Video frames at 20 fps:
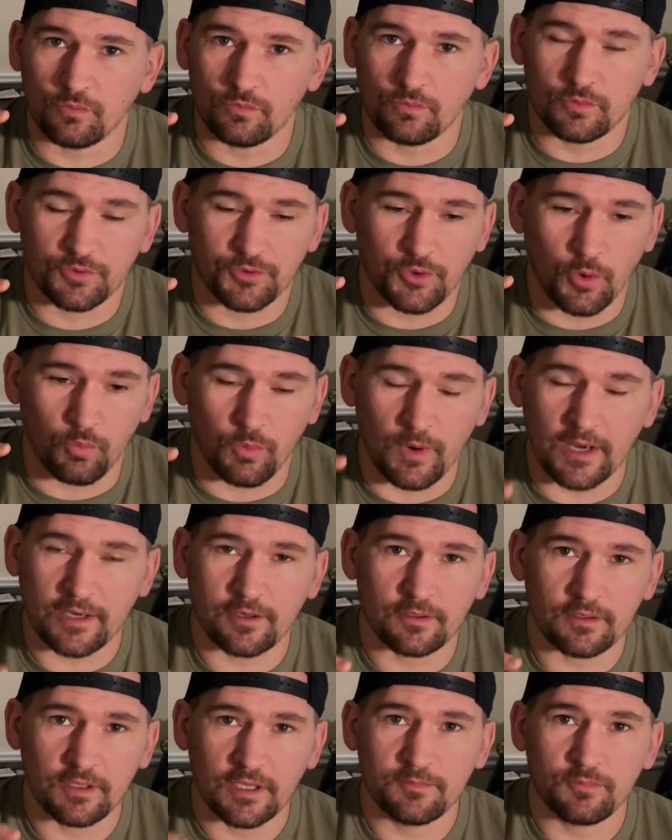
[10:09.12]
The
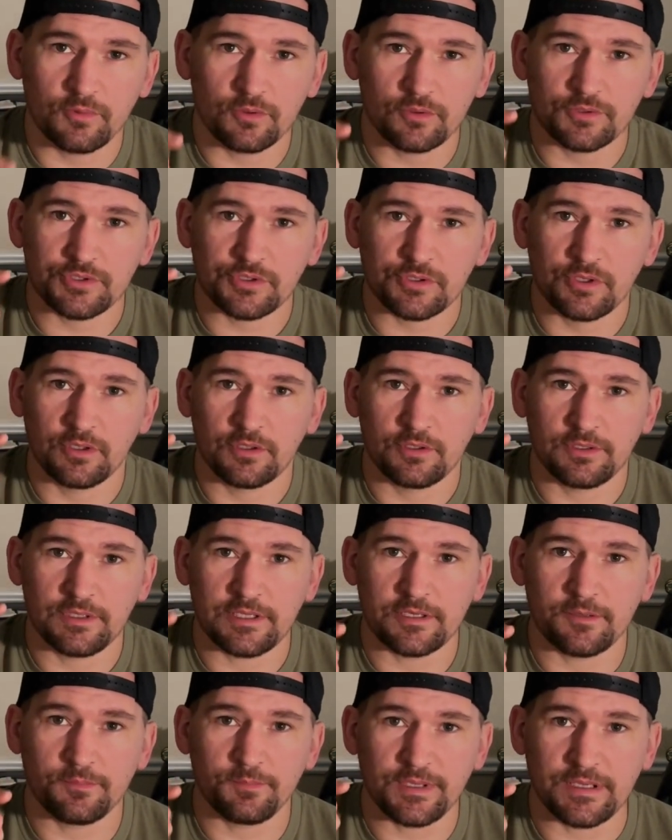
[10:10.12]
record labels need
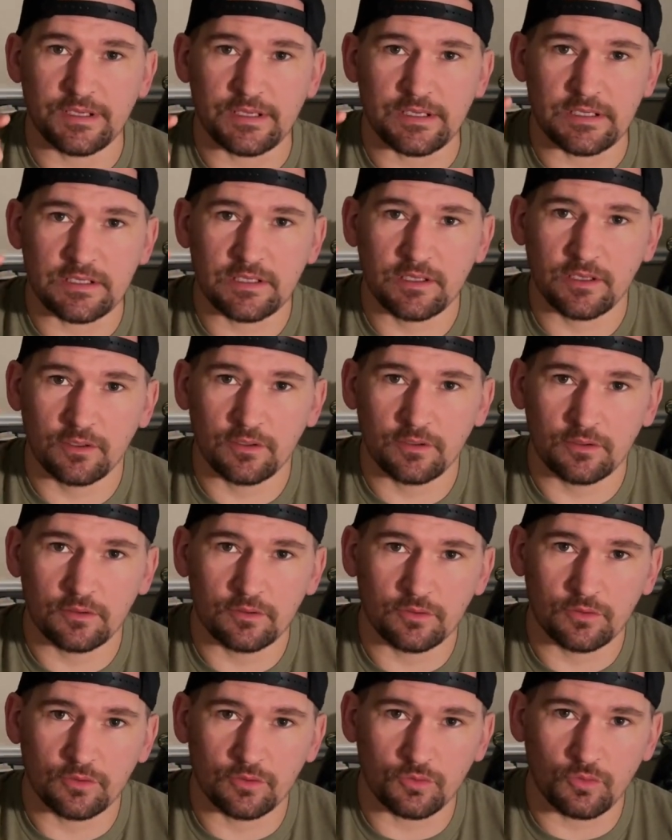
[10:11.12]
to be
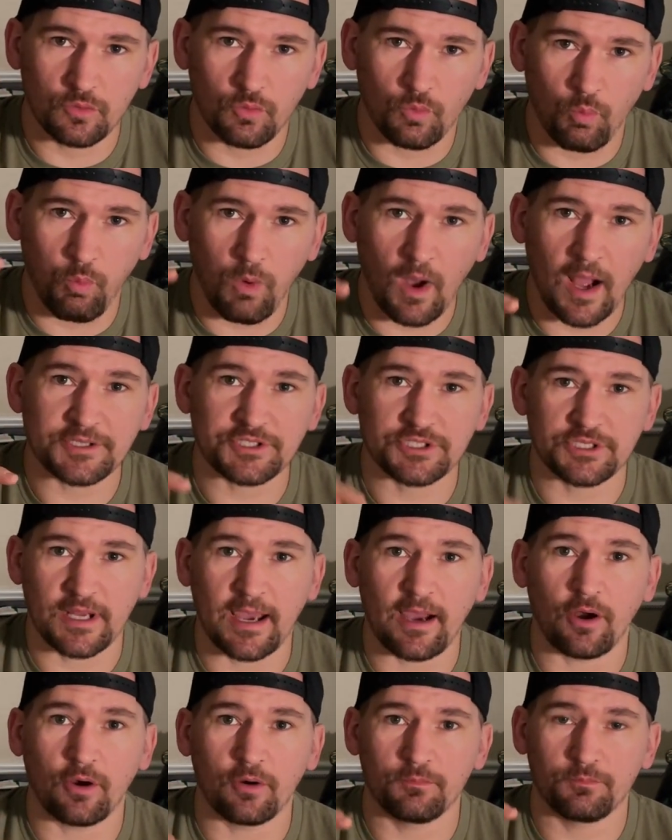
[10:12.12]
watching
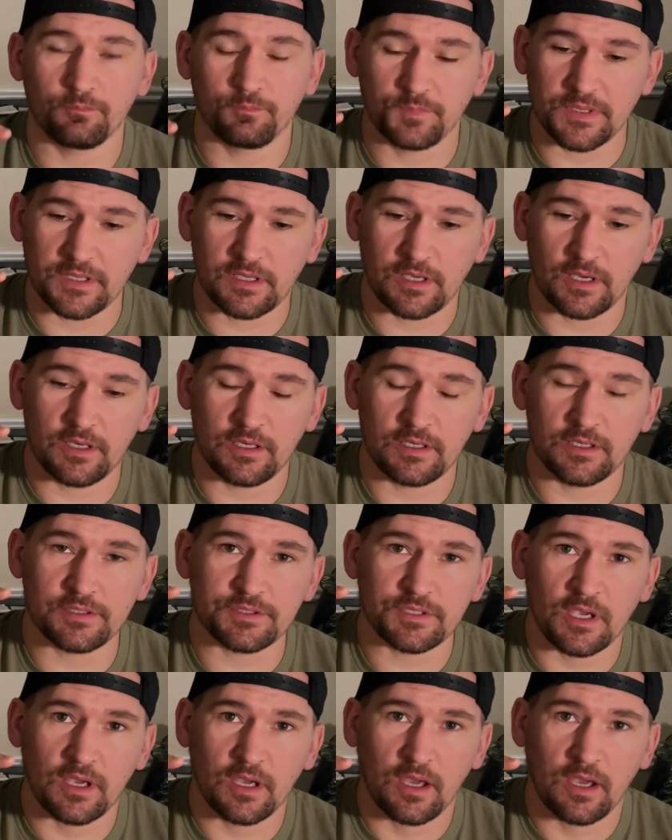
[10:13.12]
out because